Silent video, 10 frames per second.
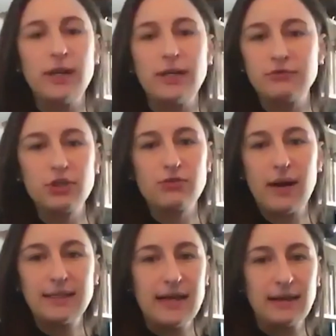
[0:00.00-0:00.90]
it. Just
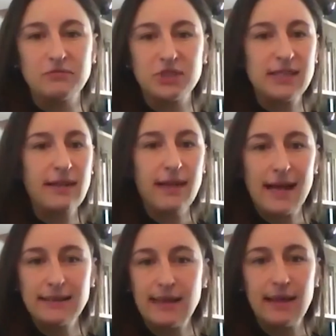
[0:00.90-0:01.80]
write it down. Just say the
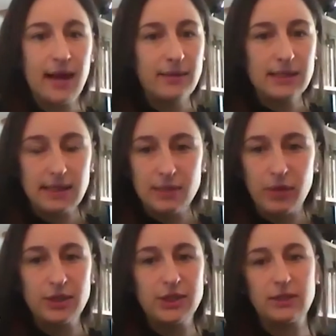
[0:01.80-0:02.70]
last day that I was at this
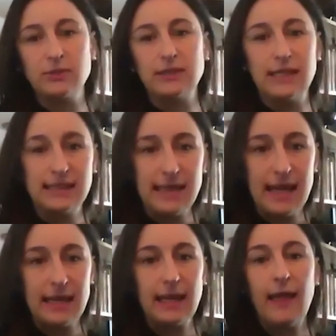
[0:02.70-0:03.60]
project was this
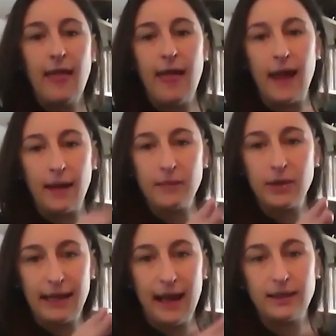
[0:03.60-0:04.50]
date, and I'm
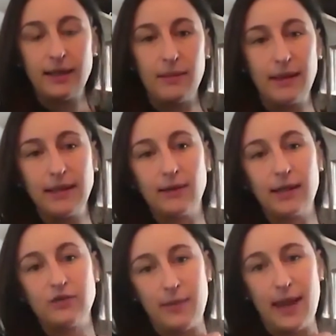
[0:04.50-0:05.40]
going to calculate my lien
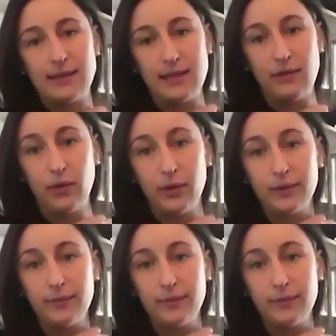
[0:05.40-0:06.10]
rights from that day forward.